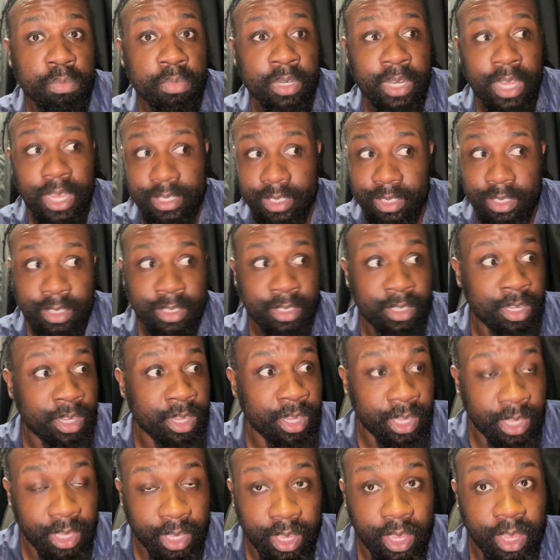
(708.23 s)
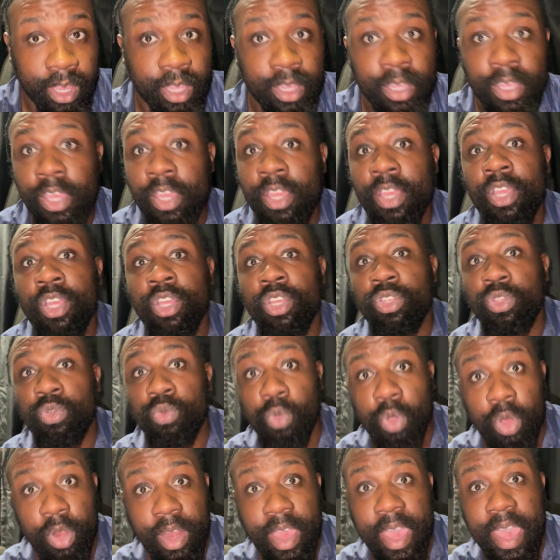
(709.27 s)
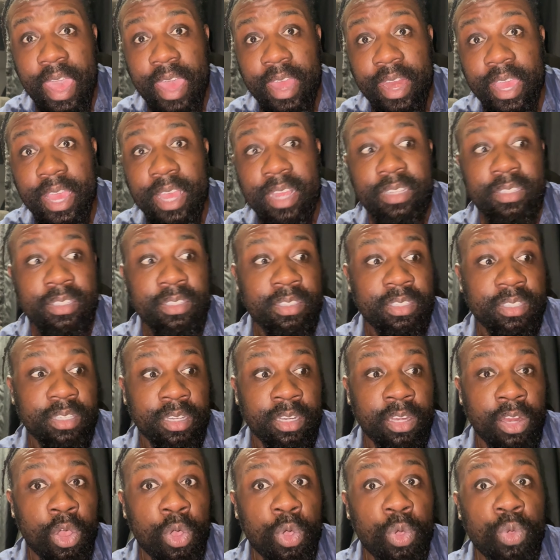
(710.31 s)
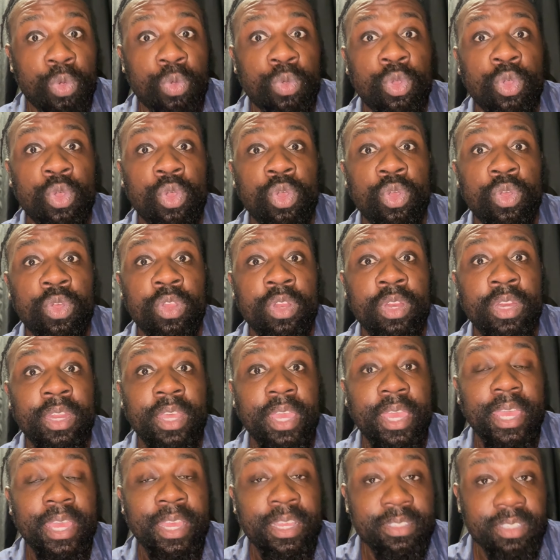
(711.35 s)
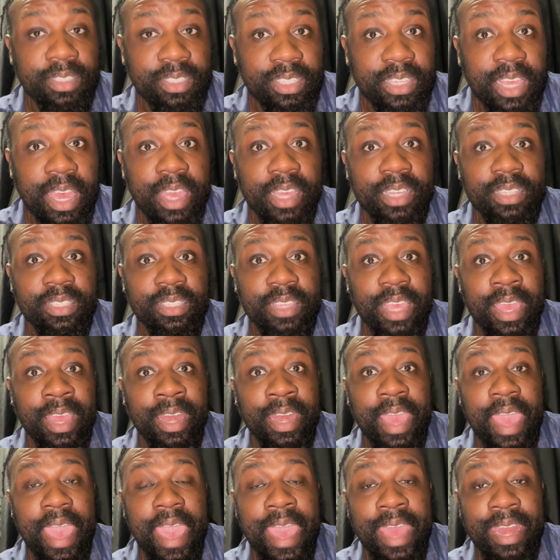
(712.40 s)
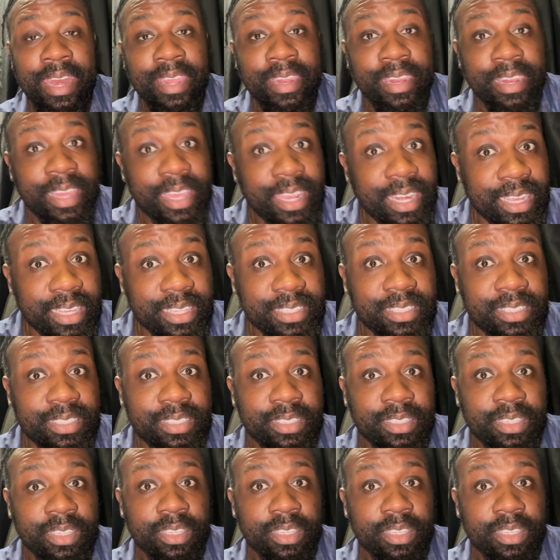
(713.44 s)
That's, again, you want to have that to know the insights and the analytics